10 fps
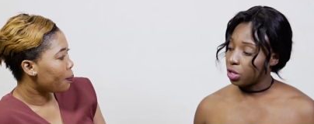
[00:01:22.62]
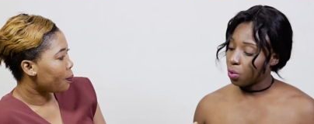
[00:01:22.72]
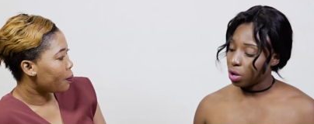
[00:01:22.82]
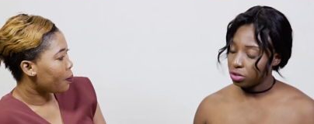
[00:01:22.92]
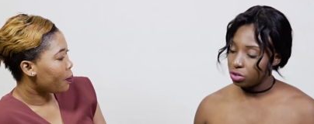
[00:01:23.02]

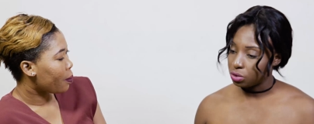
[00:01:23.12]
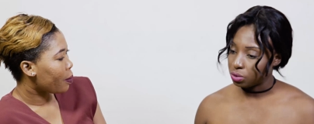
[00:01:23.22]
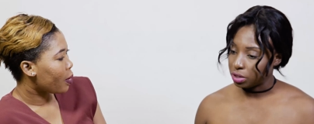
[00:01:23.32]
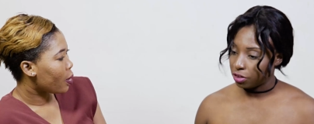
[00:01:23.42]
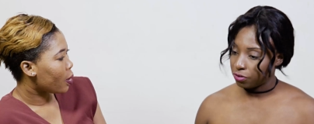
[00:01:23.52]
Speaker 1: they want
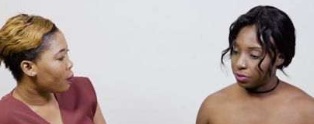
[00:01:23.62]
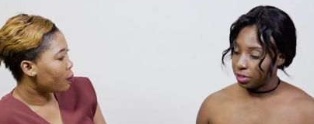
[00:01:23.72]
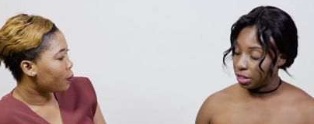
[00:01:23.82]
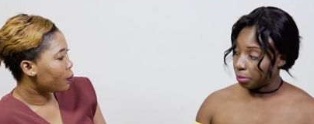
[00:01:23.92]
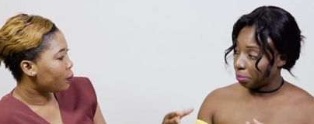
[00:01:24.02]
to
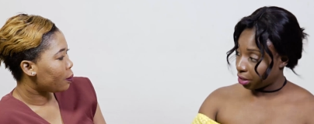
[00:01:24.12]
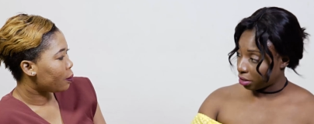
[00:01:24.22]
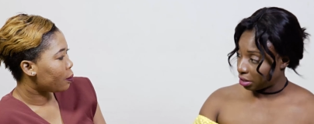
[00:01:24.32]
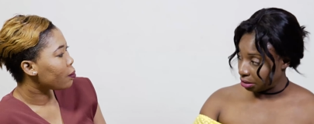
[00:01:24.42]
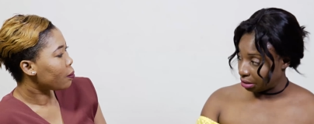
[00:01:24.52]
give the
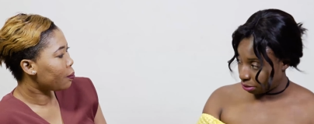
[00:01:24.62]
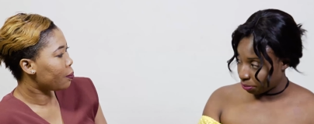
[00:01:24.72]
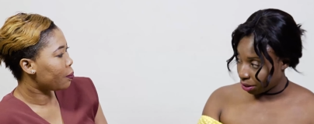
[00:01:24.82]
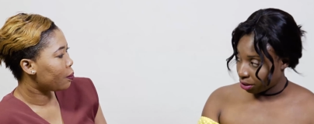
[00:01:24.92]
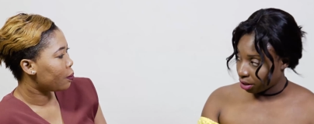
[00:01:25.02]
Americans in
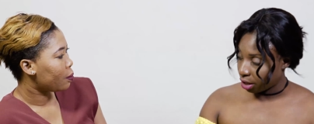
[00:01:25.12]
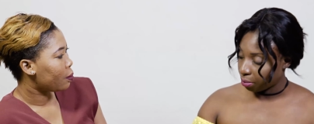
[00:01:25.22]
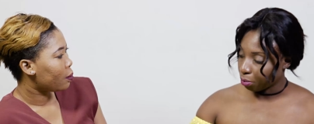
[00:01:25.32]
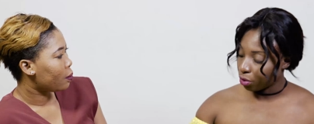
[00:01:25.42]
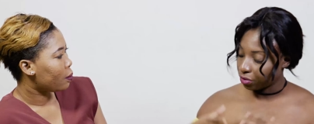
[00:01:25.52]
mm -hmm. America
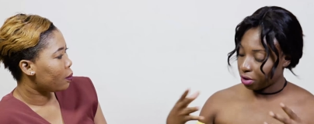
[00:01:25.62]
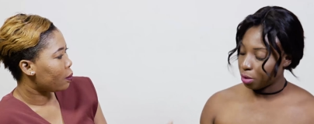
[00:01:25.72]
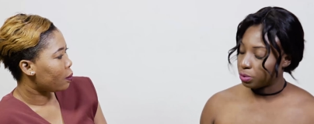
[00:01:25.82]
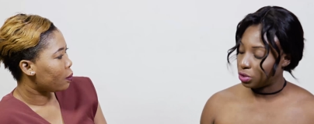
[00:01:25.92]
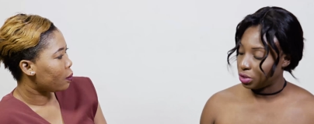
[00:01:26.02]
more of
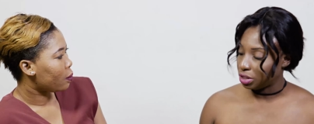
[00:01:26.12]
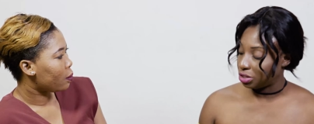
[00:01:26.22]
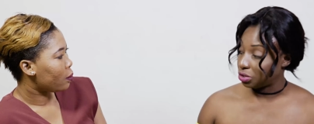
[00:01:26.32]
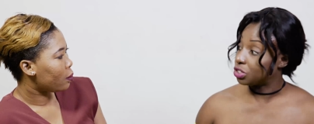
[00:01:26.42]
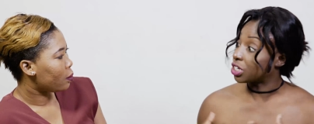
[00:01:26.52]
an
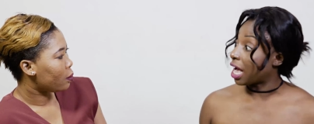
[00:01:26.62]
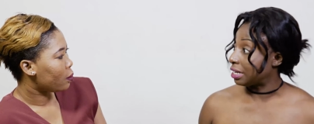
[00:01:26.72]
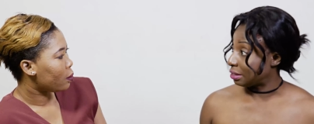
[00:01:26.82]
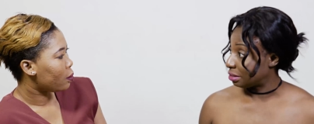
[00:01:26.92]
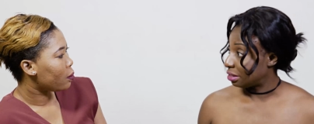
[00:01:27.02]
opportunity to
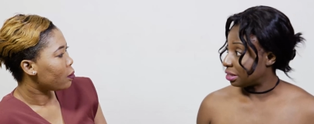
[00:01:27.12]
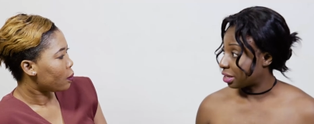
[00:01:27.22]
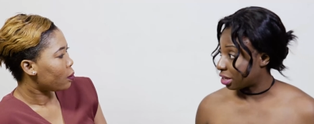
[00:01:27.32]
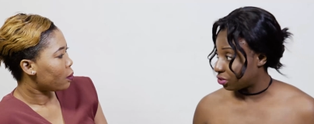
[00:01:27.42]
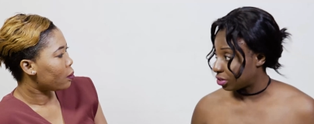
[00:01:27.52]
shine in
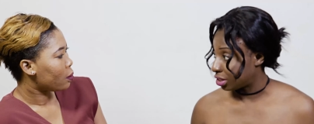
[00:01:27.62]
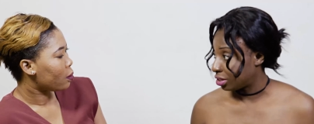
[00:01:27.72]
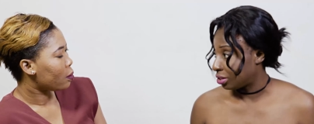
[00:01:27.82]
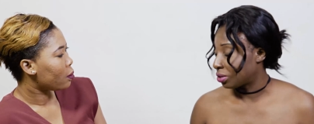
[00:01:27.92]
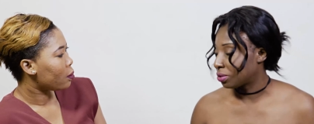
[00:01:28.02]
the
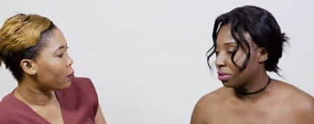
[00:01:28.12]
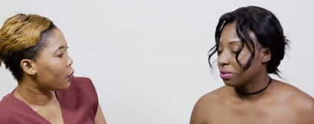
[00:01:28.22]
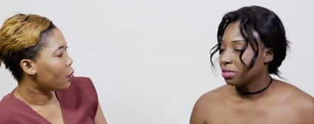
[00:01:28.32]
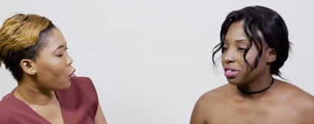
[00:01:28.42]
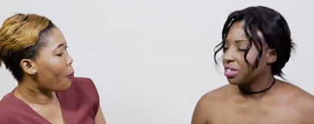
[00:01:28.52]
country, you know?
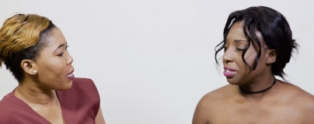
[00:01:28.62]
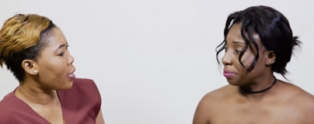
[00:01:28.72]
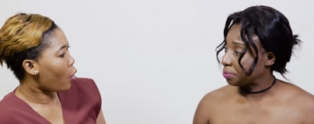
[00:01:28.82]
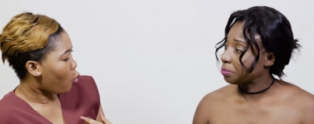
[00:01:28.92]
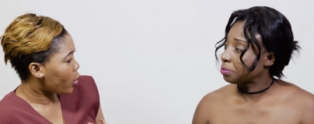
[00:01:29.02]
Speaker 2: No,
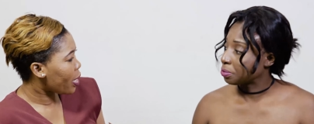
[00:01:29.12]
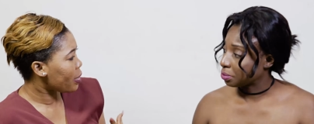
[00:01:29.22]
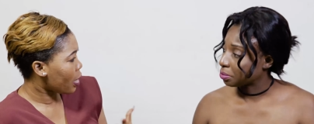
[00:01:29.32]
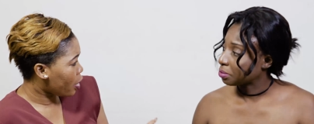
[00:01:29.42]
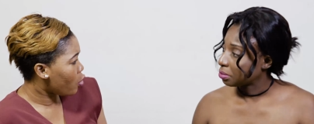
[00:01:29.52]
but say
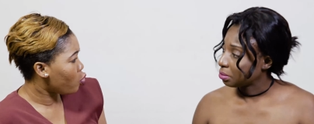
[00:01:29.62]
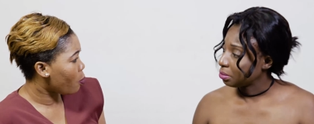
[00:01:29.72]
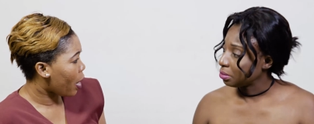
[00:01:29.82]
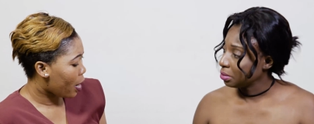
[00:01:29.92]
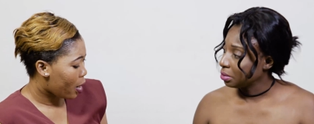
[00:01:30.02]

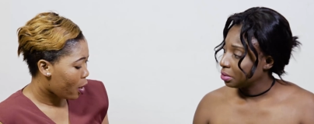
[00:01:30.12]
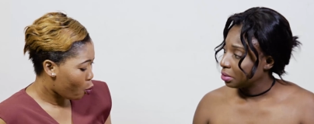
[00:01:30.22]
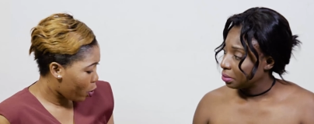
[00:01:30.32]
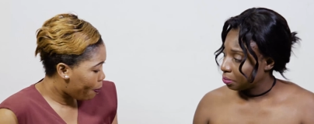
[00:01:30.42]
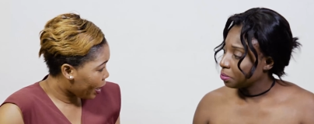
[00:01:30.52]
you're
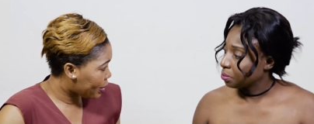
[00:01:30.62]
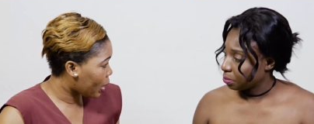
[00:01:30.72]
we pay